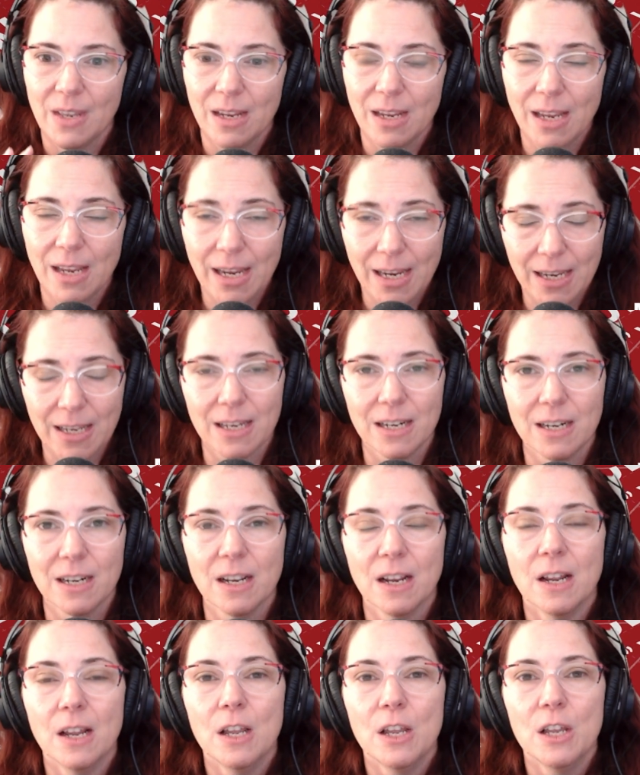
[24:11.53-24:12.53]
And
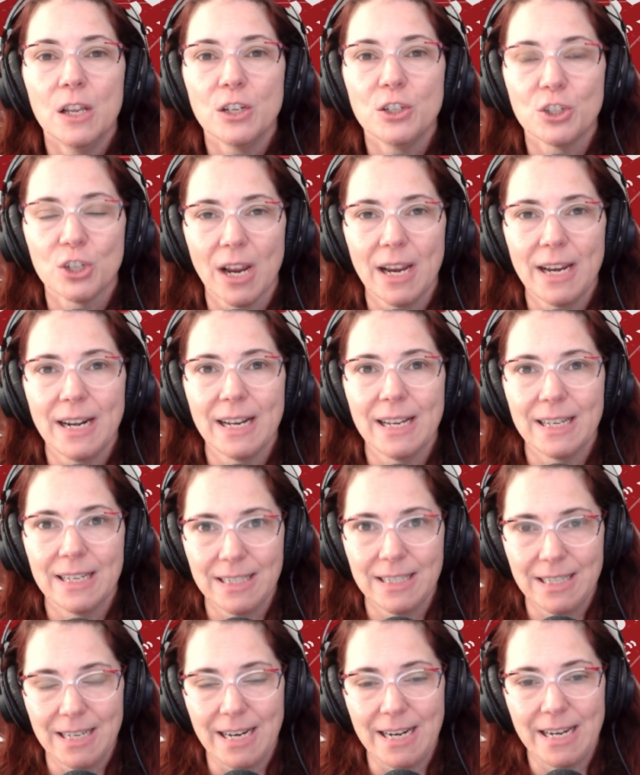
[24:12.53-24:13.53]
China
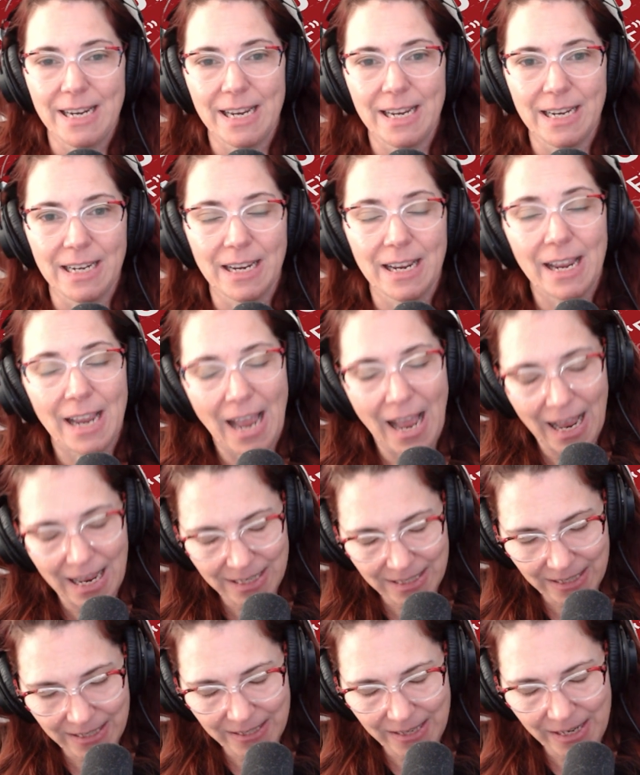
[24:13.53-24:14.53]
is taking,
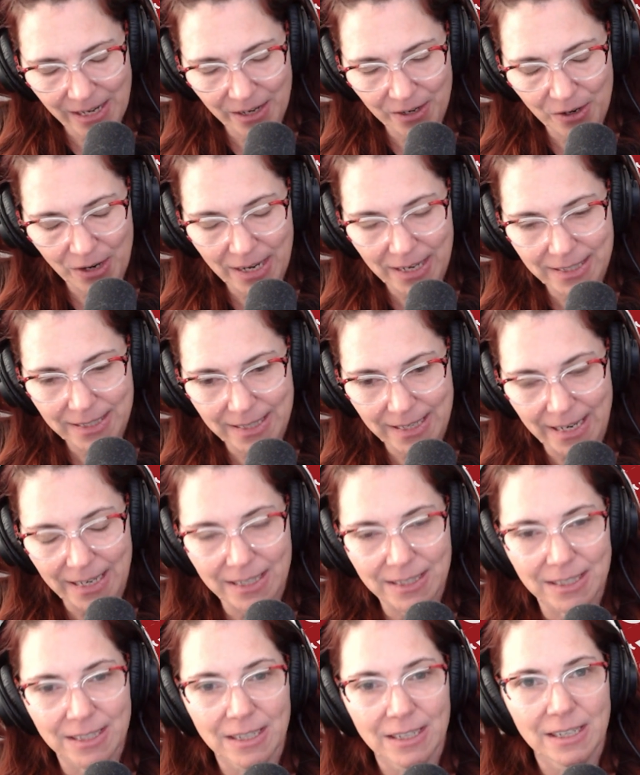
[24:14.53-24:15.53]
as is the United
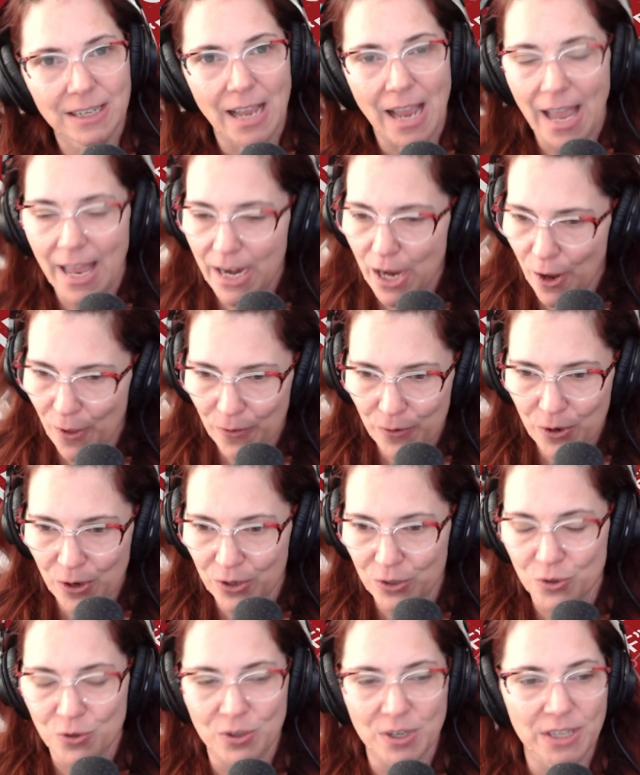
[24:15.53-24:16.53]
States and other
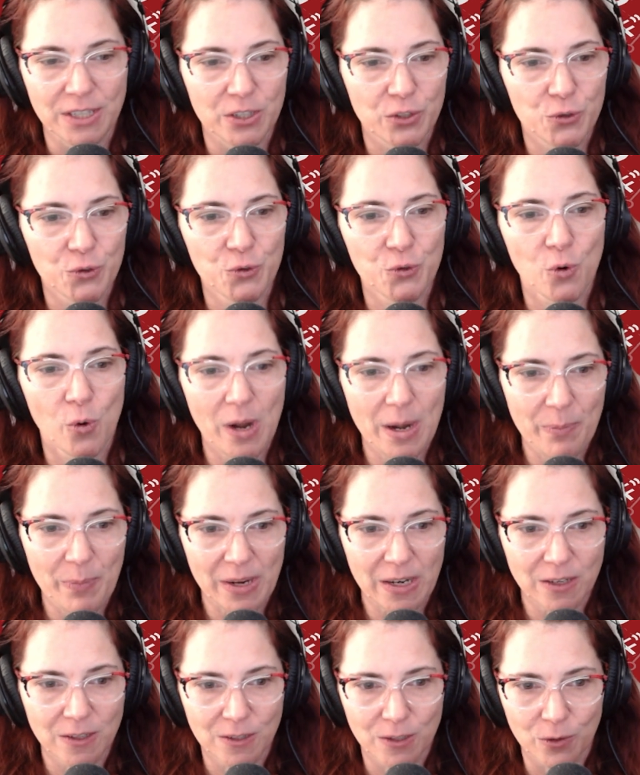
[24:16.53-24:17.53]
countries,
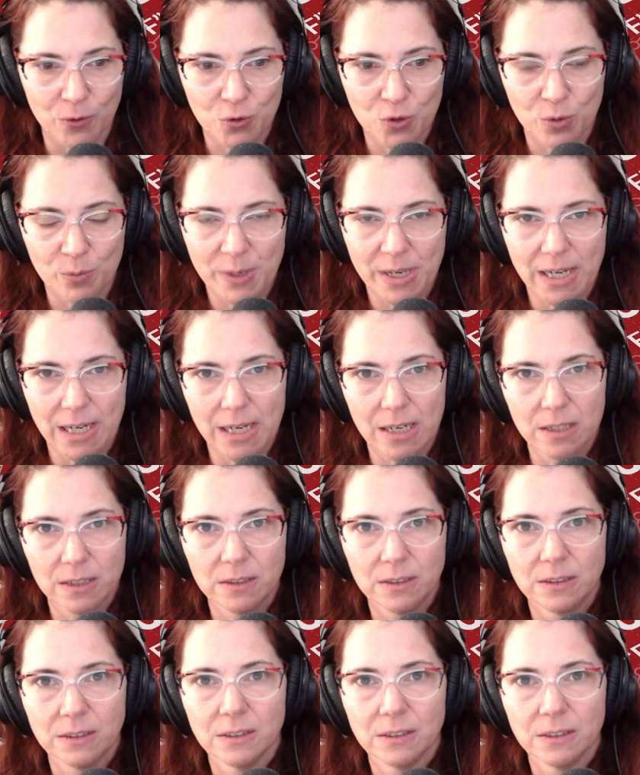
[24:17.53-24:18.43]
scraping social media